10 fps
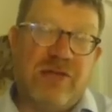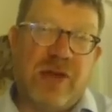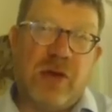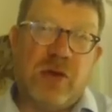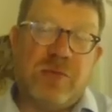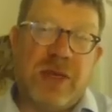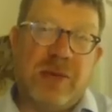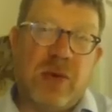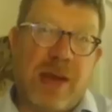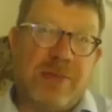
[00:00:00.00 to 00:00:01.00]
those
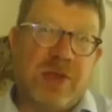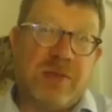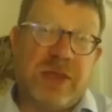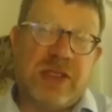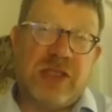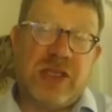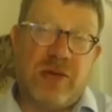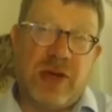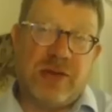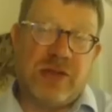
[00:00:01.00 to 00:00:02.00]
people happen to be
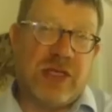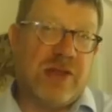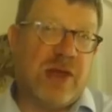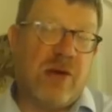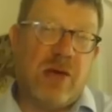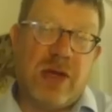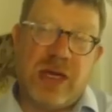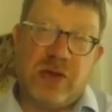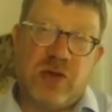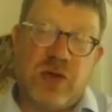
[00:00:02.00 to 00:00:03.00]
Syrians in their own
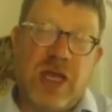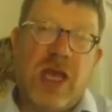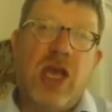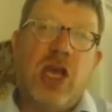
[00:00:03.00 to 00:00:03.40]
country